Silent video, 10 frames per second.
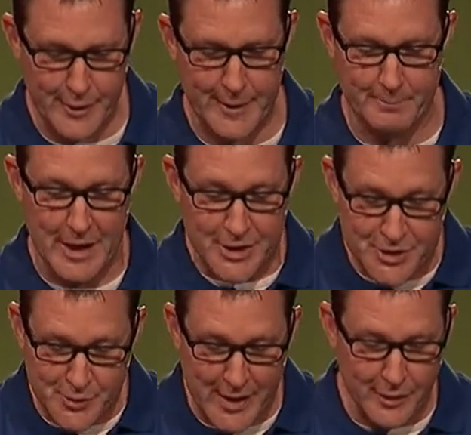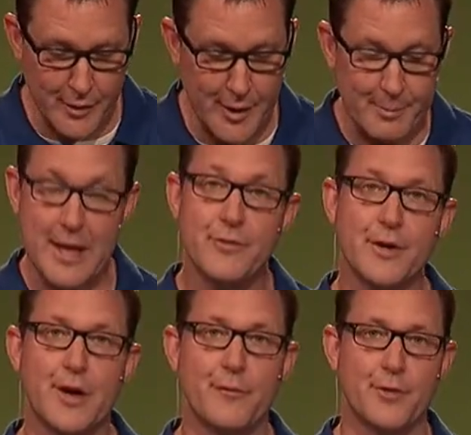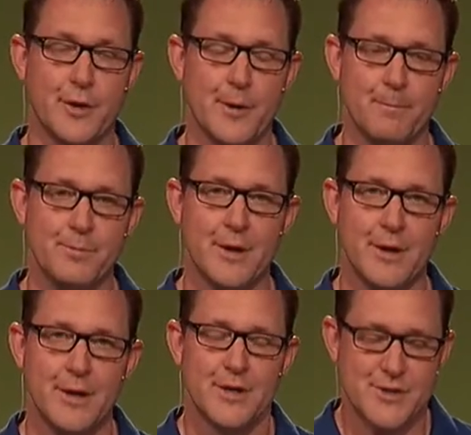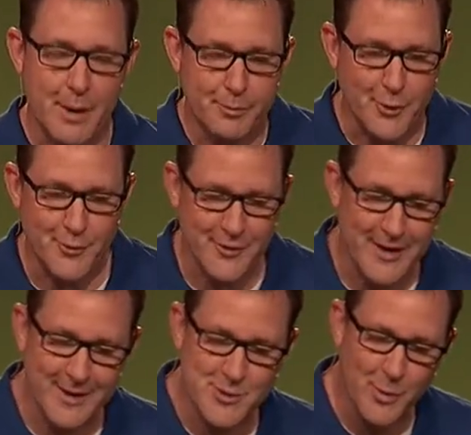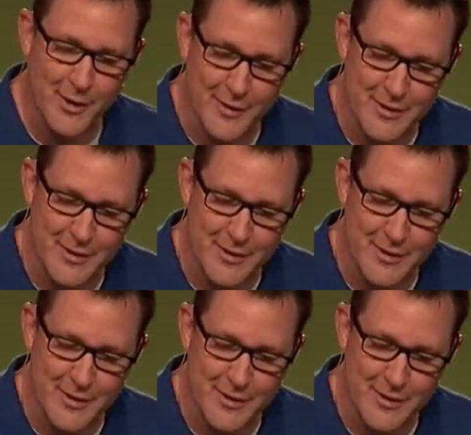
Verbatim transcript: him, strengthened him, even comforted him. Psalm 13 is one of